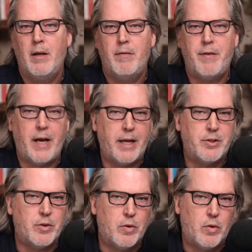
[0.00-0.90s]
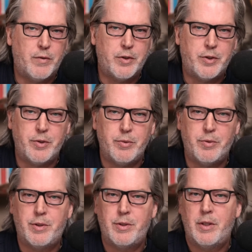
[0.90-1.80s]
financial
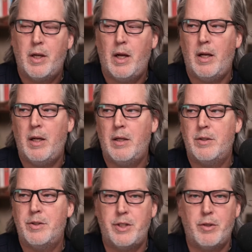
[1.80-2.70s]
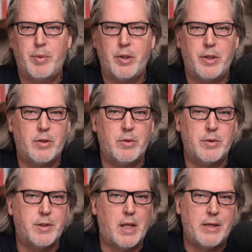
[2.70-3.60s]
overshoot,
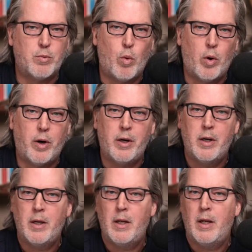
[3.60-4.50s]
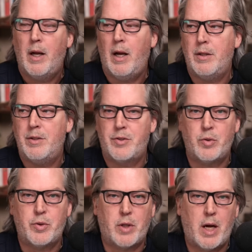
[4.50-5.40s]
geopolitical/war, the
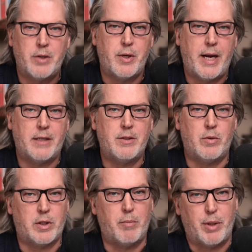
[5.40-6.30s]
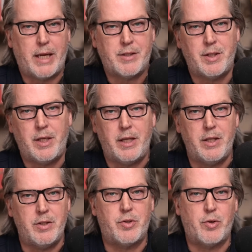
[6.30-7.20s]
social contract or complexity
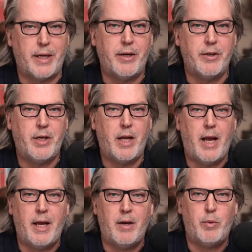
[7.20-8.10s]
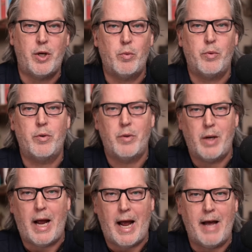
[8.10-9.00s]
is triggered, and we don't
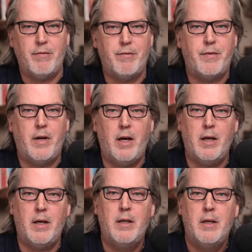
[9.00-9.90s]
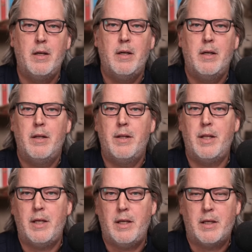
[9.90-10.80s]
have
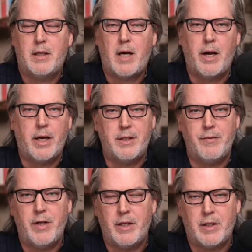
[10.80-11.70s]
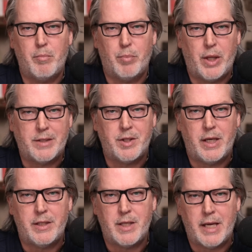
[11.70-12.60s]
the connectivity and
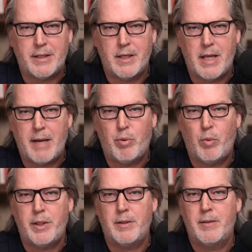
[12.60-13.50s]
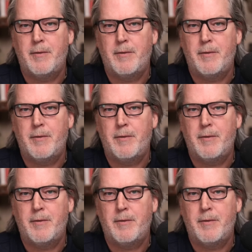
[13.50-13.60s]
complexity to get to that point.